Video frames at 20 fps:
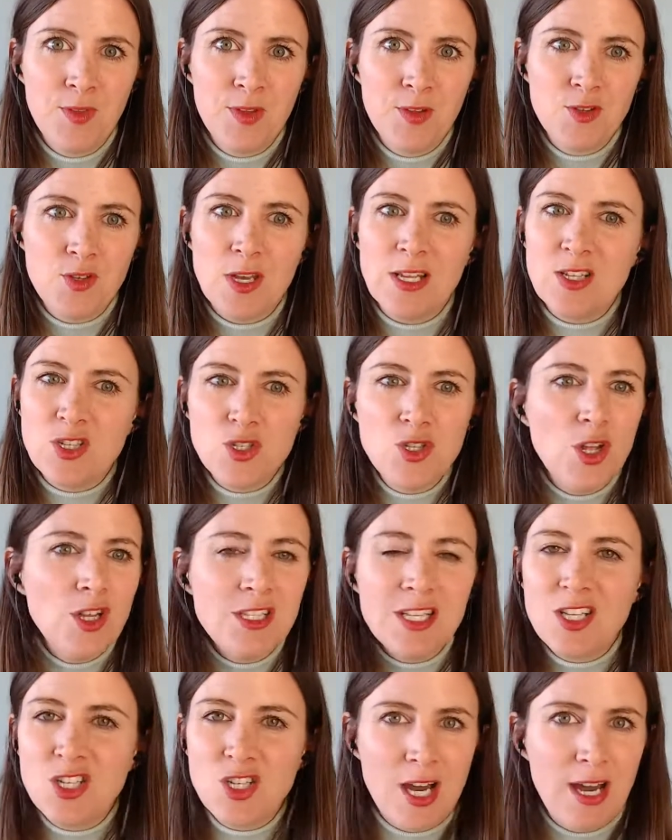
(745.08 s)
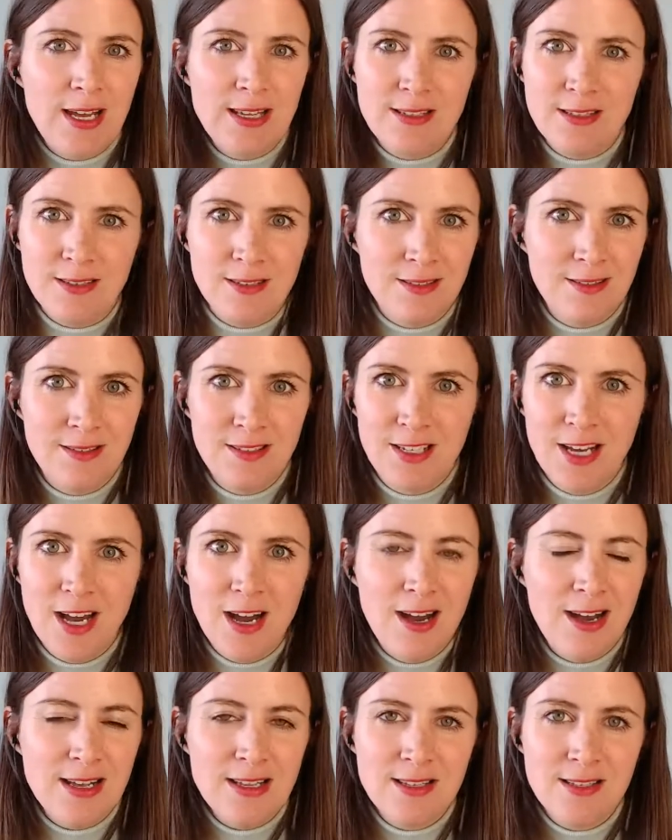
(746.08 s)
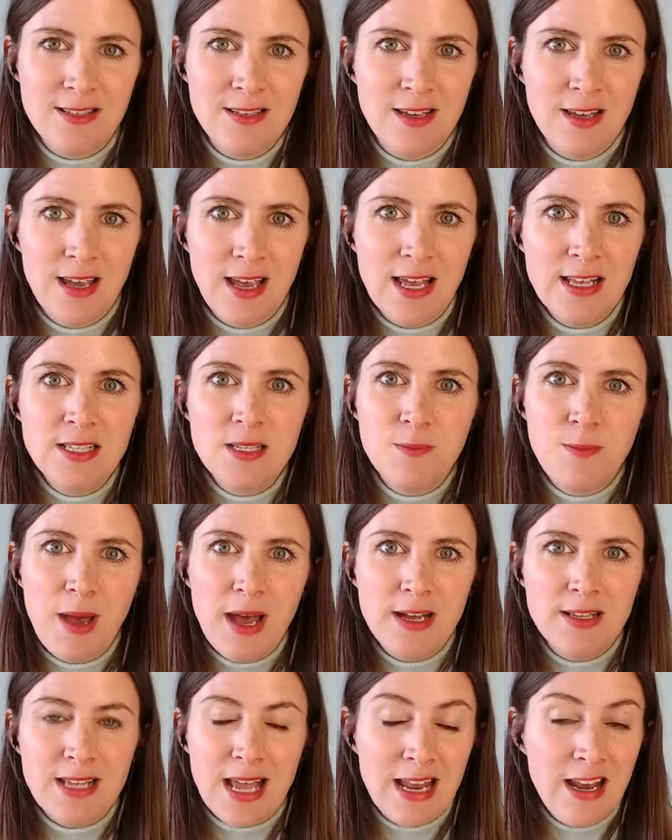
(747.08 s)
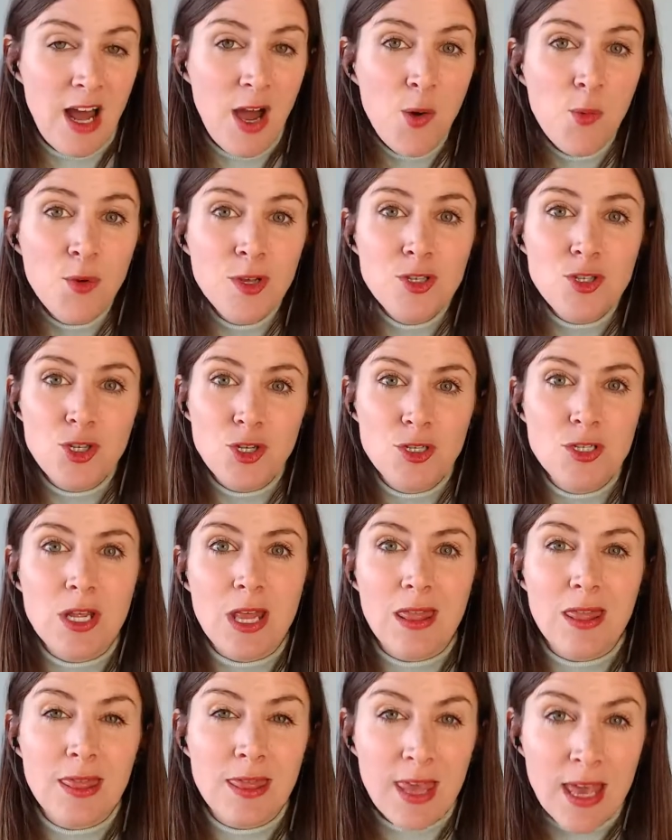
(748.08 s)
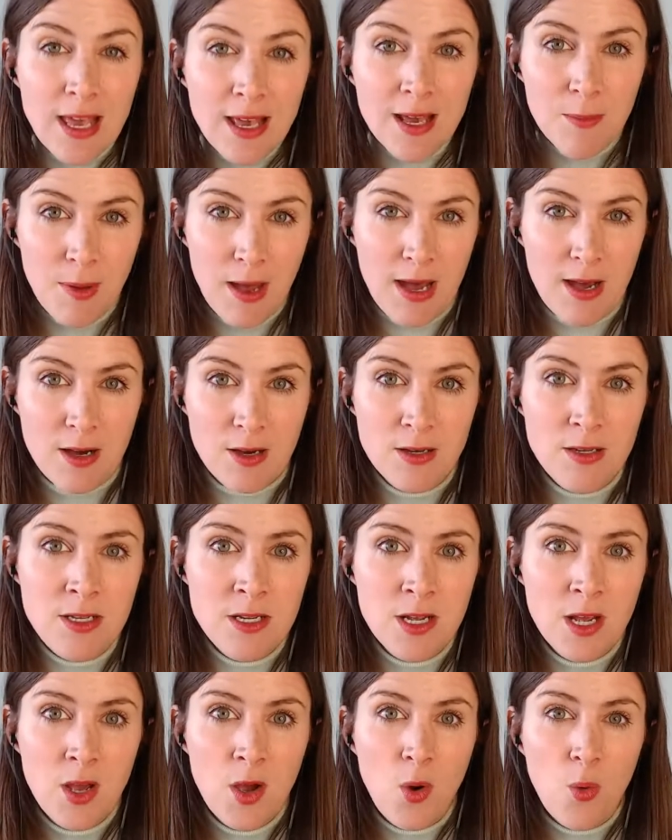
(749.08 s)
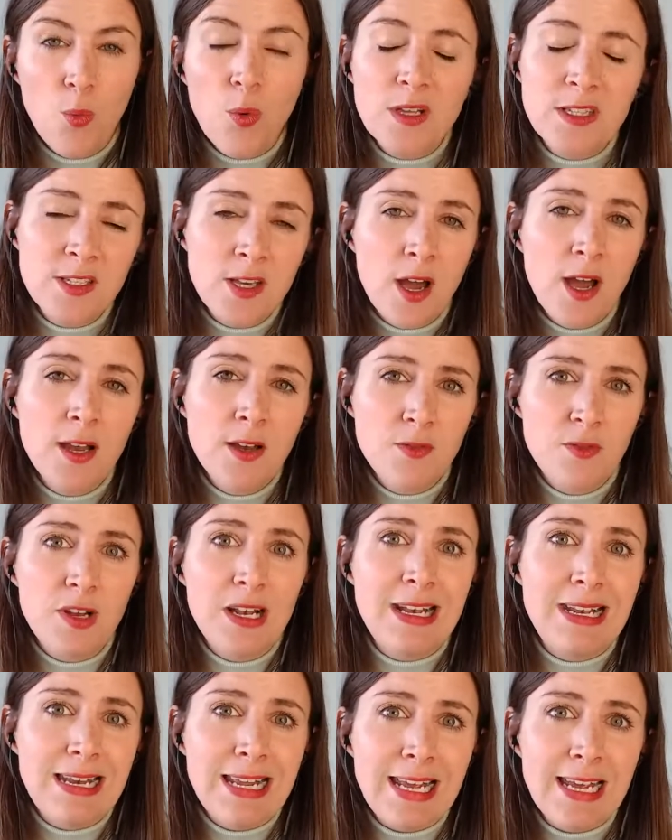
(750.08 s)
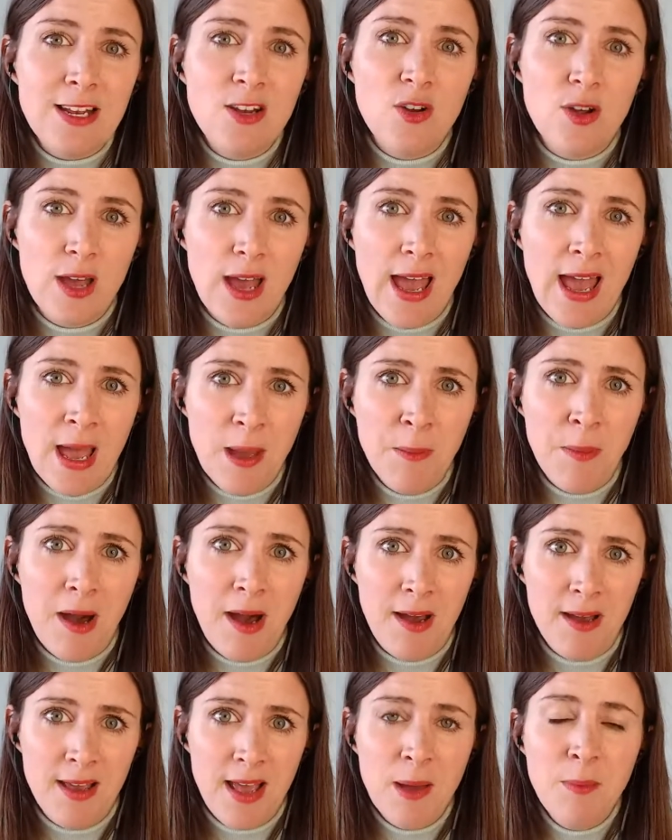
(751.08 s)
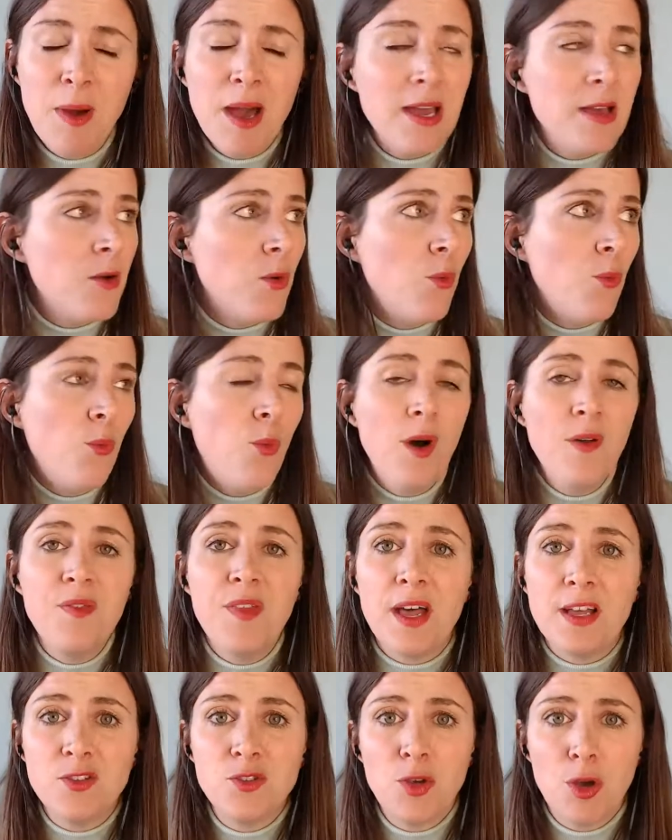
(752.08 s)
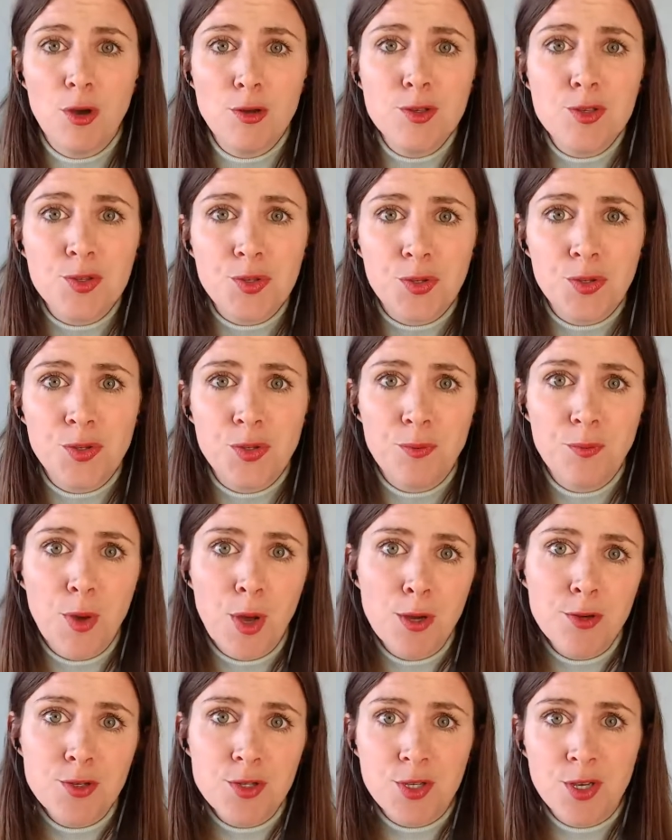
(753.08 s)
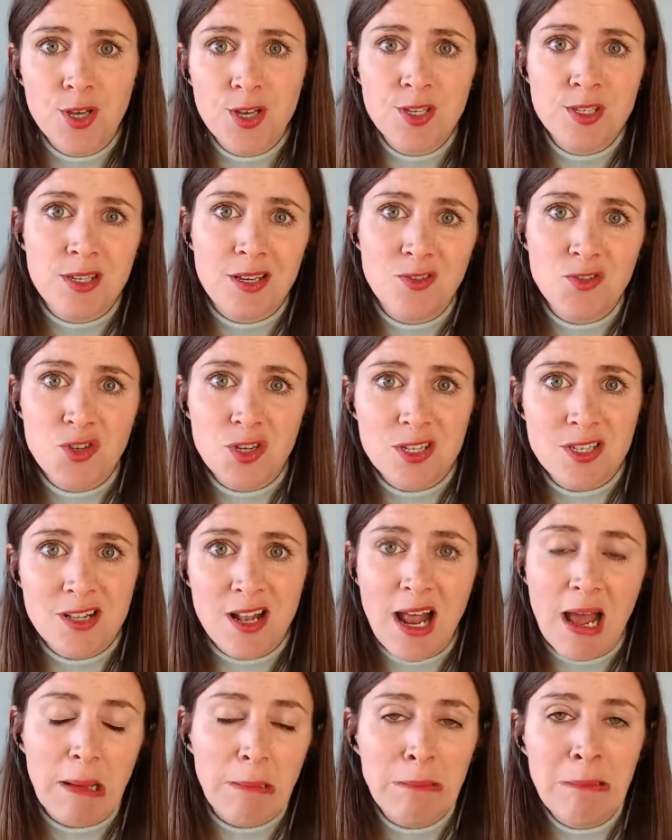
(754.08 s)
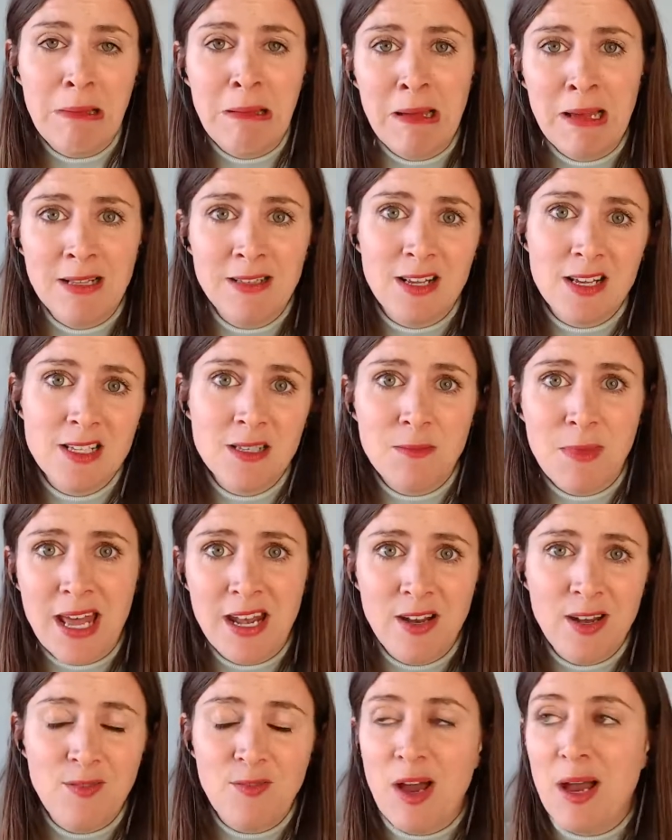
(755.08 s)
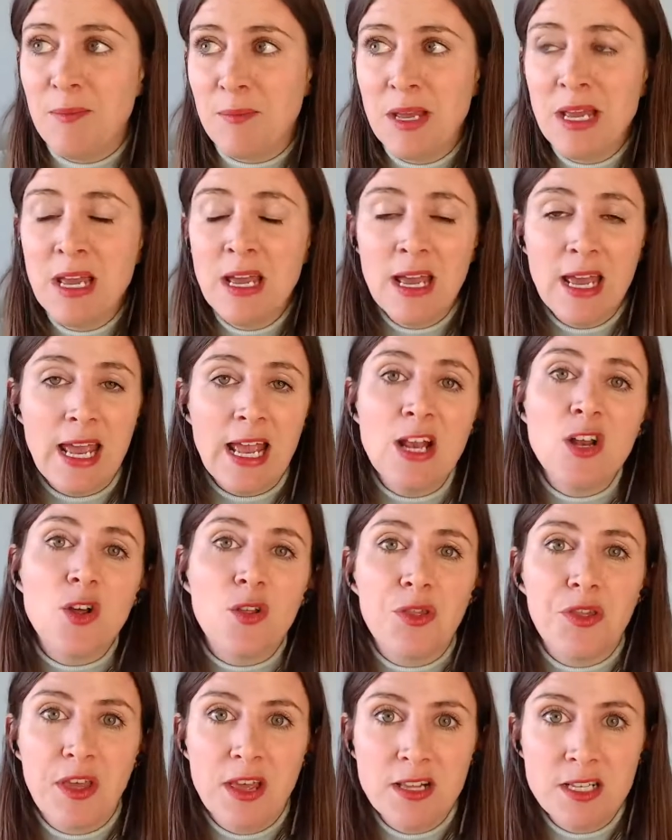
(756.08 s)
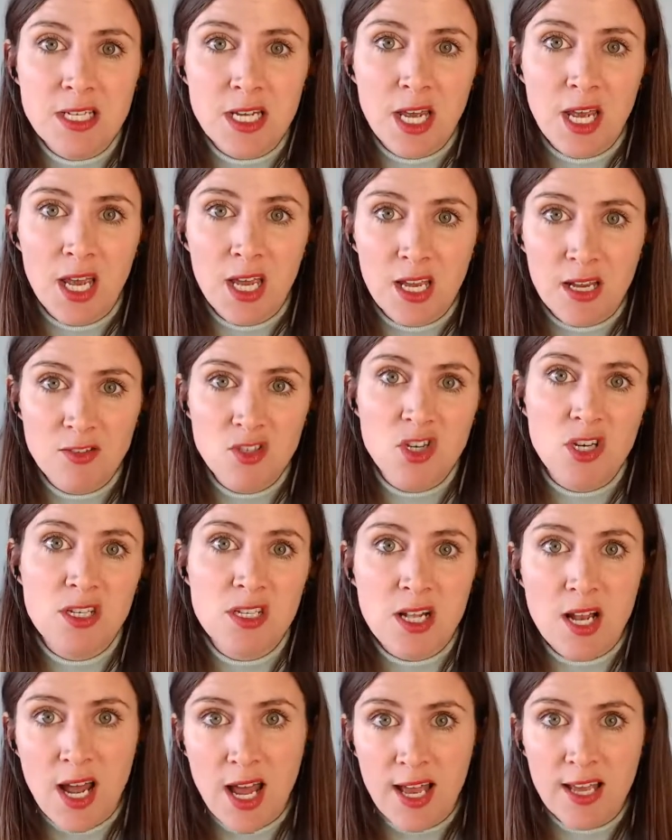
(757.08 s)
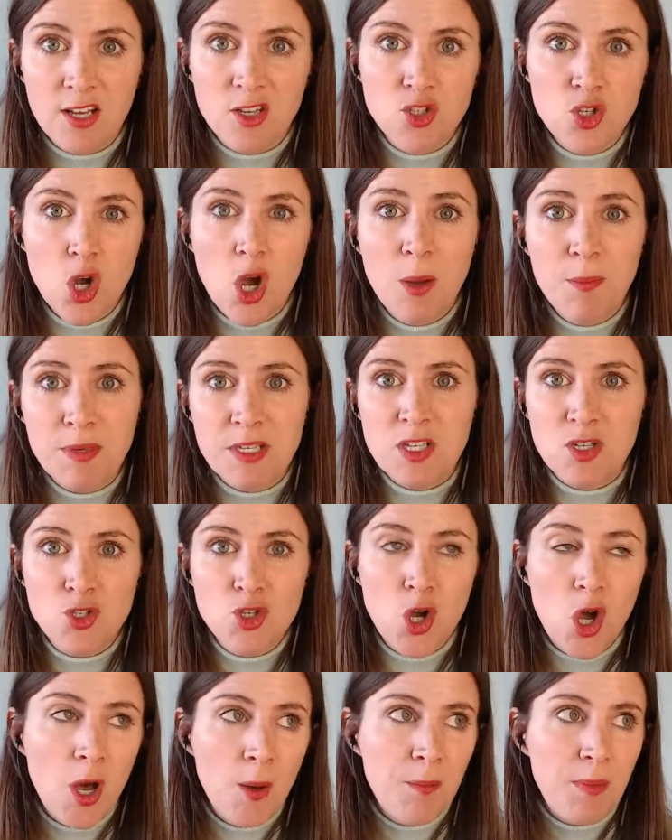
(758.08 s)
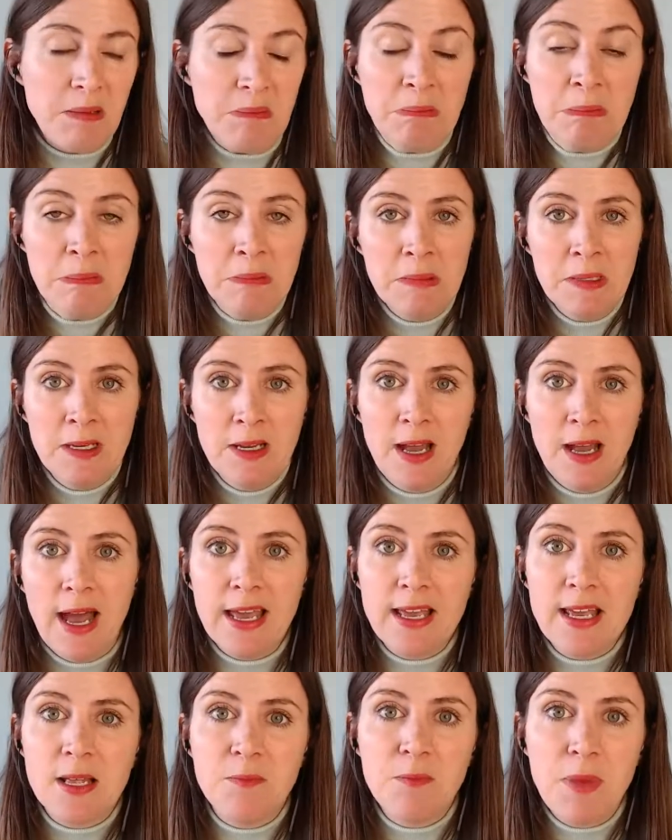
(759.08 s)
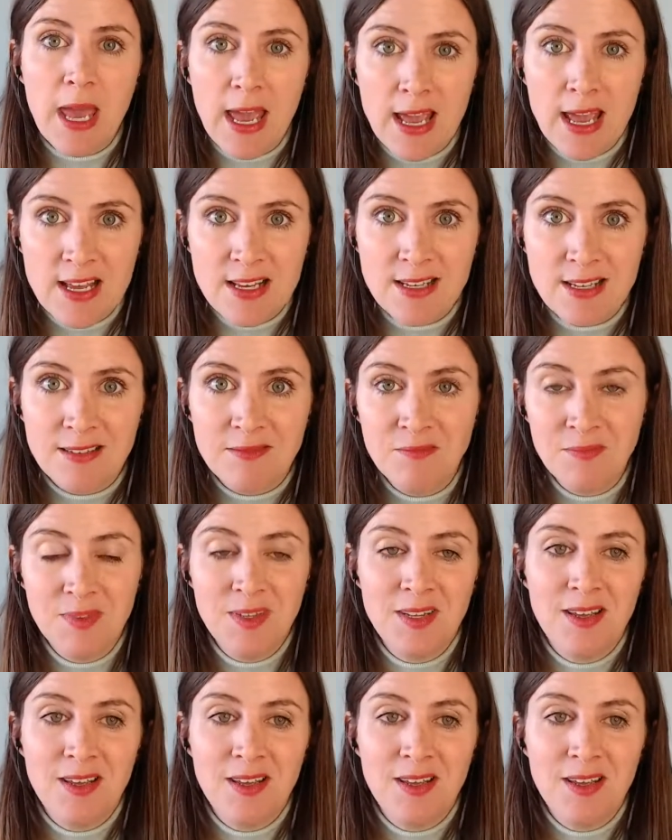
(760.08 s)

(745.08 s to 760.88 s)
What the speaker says: So it's not the title, guys. It's about, and I want you to think about, what kind of a leader am I? Am I one that goes through the motions and just like, well, it doesn't matter if I'm inauthentic, and just like a job is a job and I get paid and